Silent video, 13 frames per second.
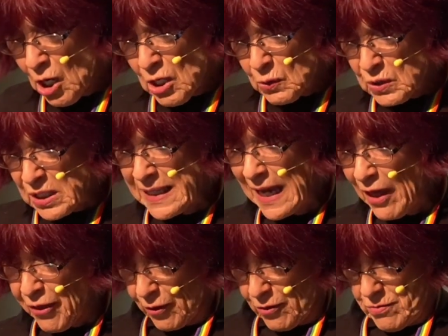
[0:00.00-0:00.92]

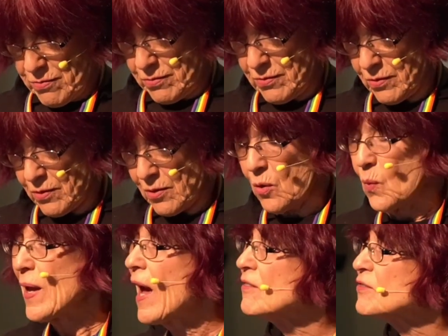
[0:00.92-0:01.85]
Together, we
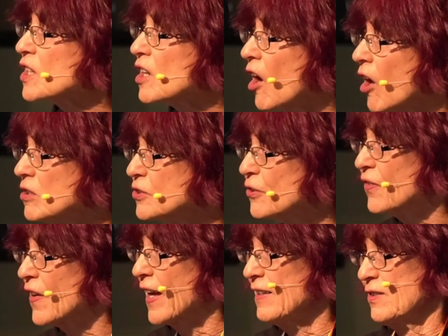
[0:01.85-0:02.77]
have to
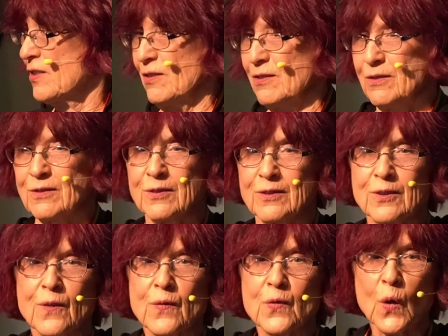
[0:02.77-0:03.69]
cultivate
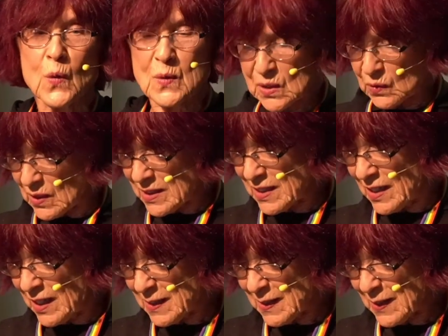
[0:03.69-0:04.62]
those
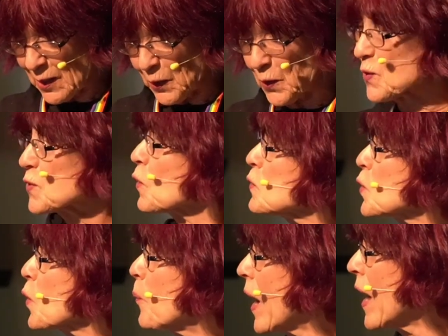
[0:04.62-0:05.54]
listening skills, those
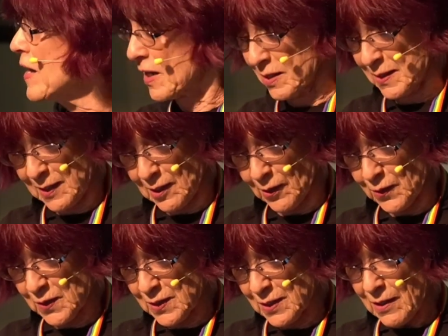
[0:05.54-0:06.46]
obeying
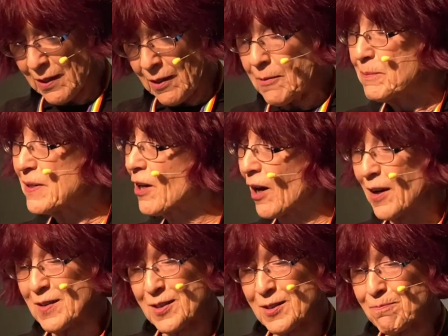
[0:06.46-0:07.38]
skills.
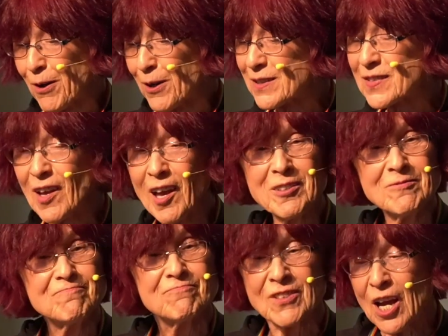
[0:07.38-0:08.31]
Because Parkside,
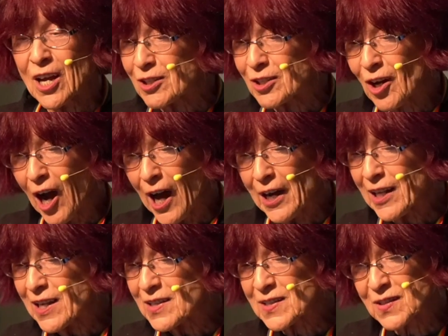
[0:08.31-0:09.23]
God
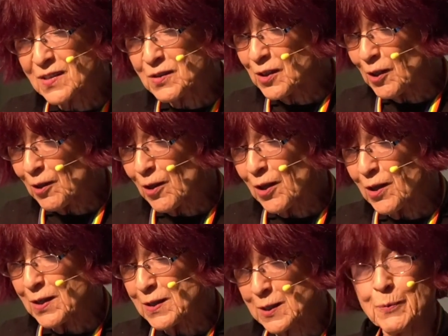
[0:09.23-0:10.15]
is still
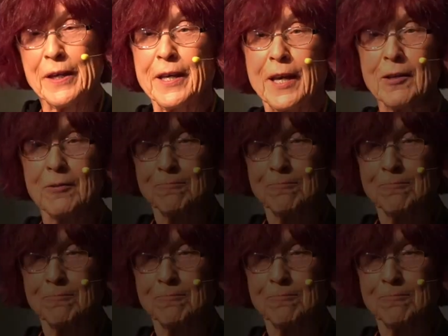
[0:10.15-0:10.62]
speaking.